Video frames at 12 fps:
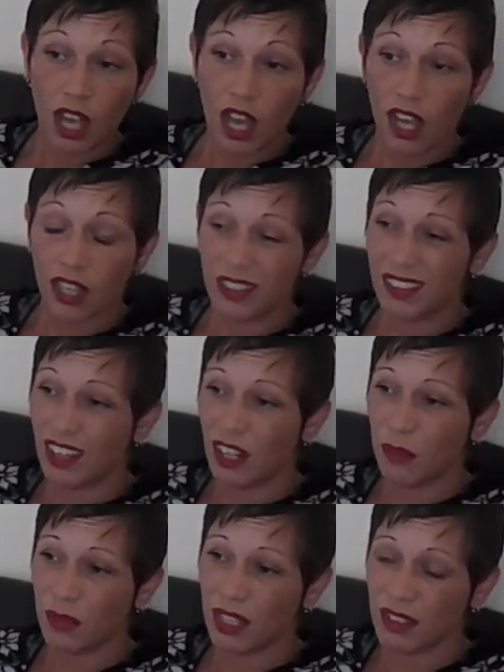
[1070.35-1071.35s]
and
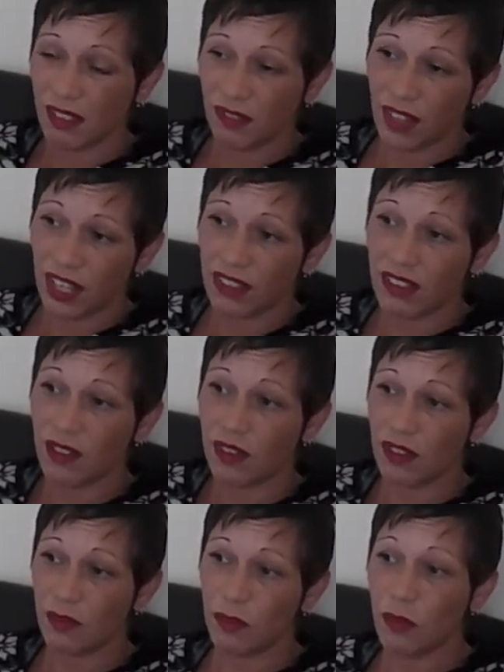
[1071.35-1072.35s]
I'm against the fact that
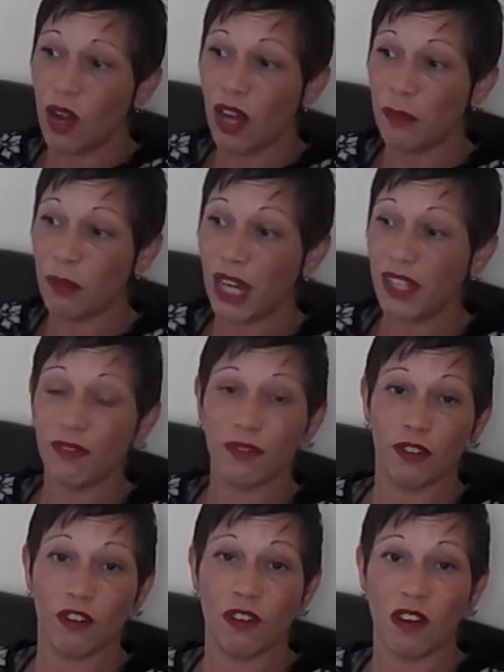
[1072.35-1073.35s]
what I'm paying
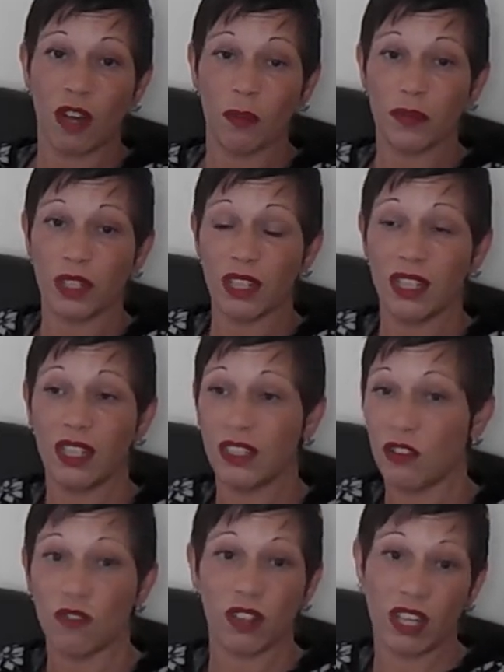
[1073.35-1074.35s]
for, I'm clearly
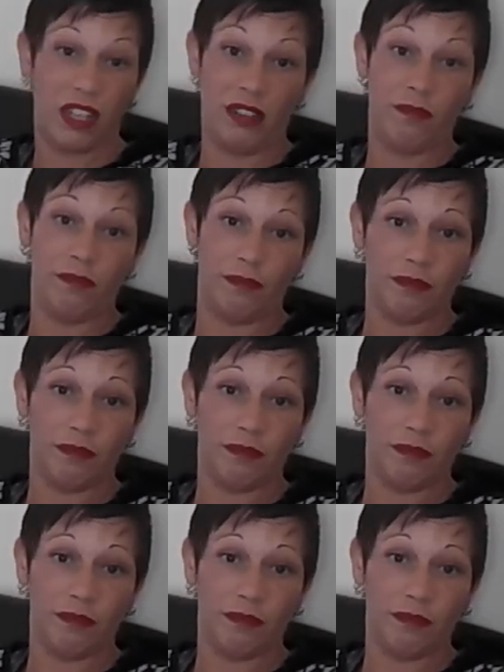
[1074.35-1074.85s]
not getting.